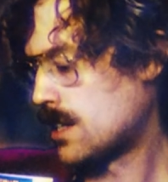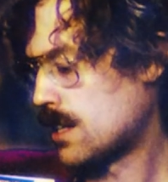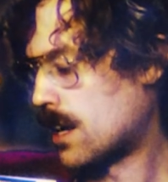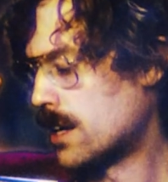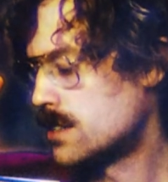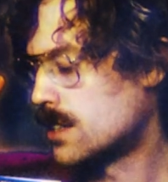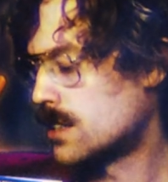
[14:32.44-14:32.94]

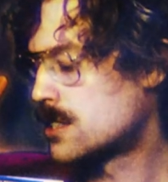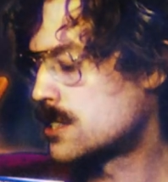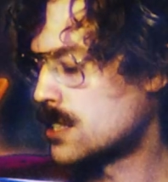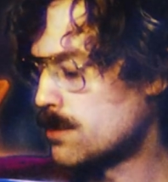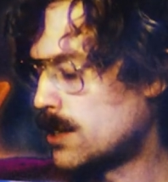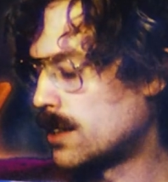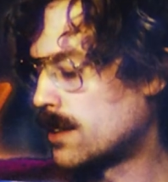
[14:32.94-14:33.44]
I'd done
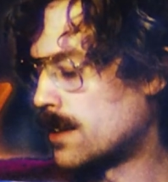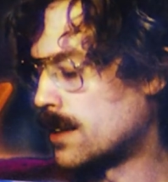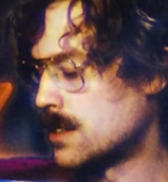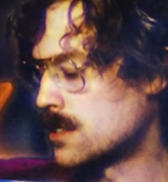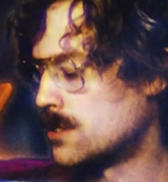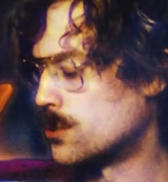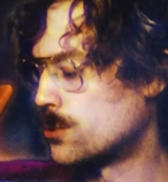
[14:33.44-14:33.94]
similar
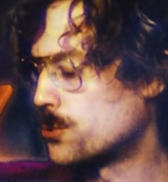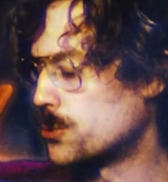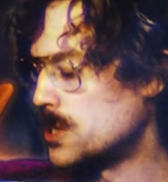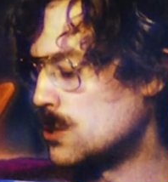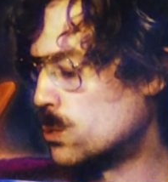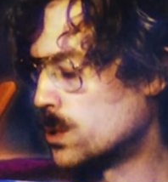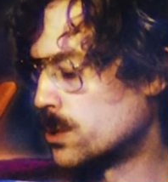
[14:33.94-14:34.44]
things in the
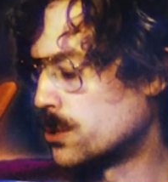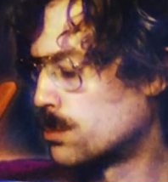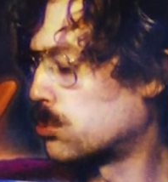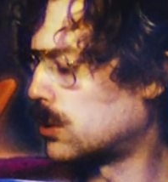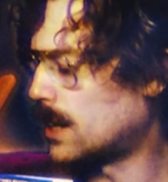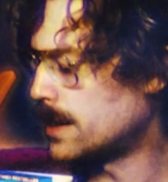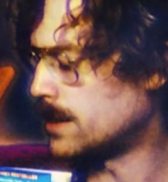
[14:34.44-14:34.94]
free world
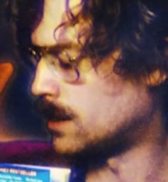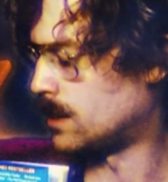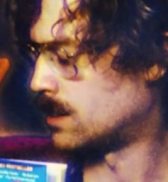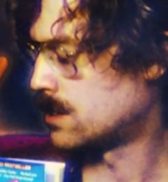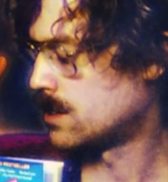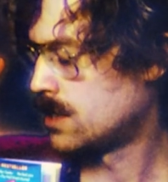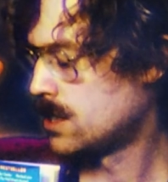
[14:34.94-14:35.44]
plenty.
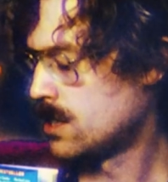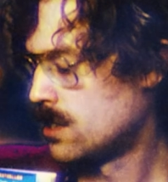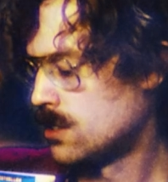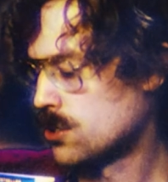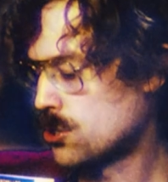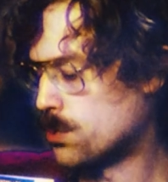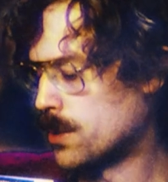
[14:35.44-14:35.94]

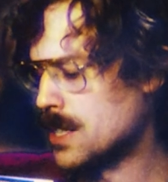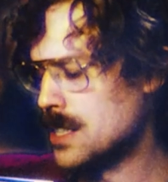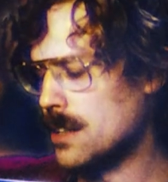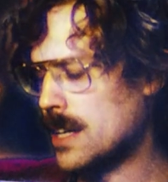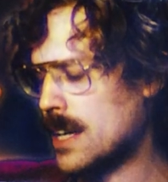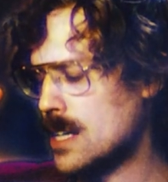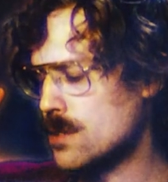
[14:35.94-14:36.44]
Spraying
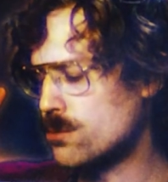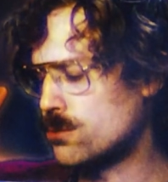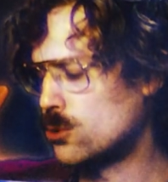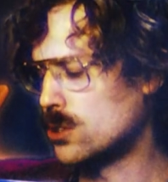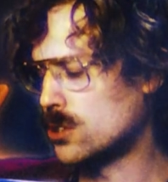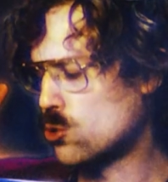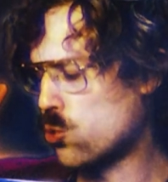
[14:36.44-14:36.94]
a
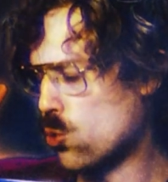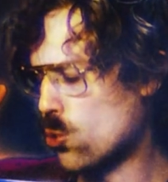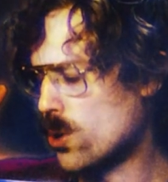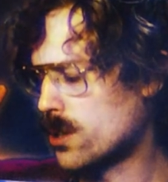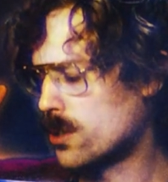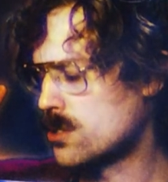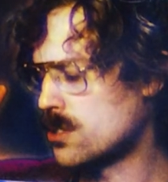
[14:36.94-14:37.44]
handful of
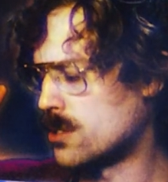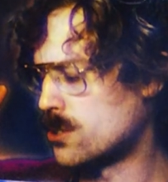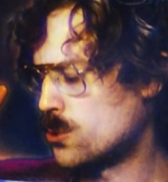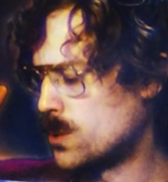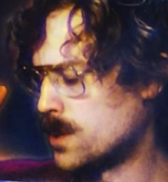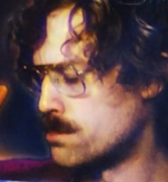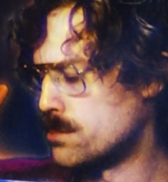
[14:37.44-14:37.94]
quarters
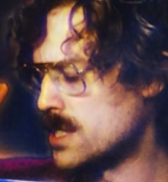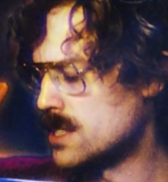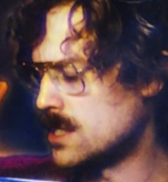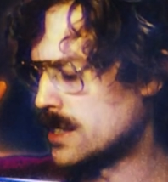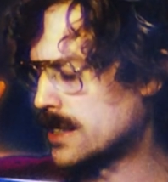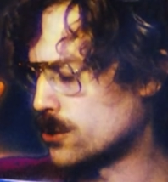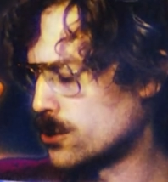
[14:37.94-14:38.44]
onto a
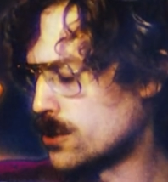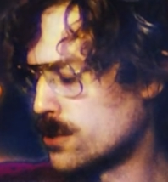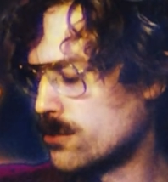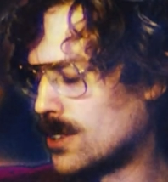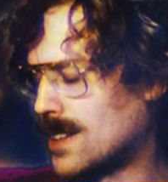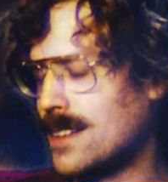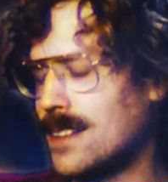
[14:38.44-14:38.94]
busy
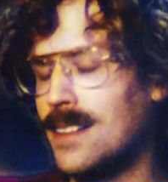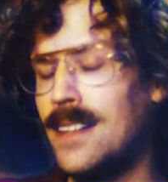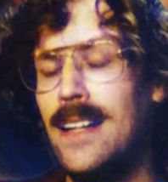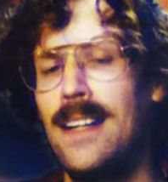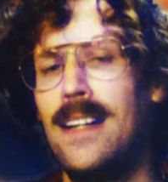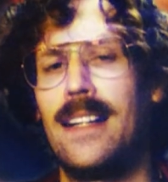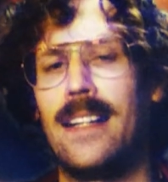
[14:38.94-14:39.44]
thoroughfare
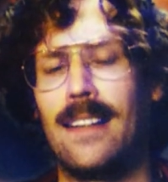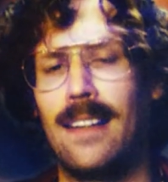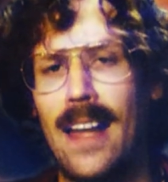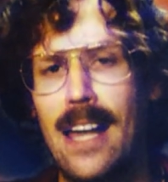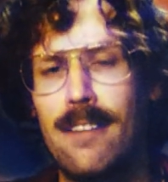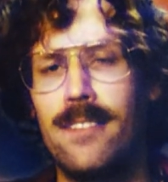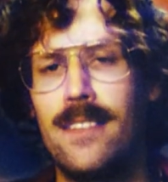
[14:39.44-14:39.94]
and
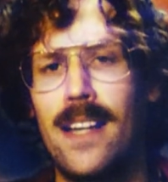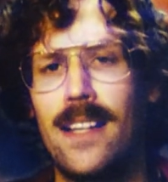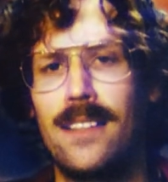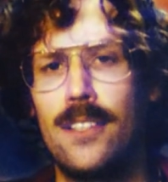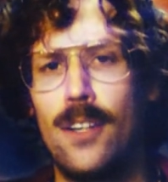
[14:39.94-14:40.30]
laughing at the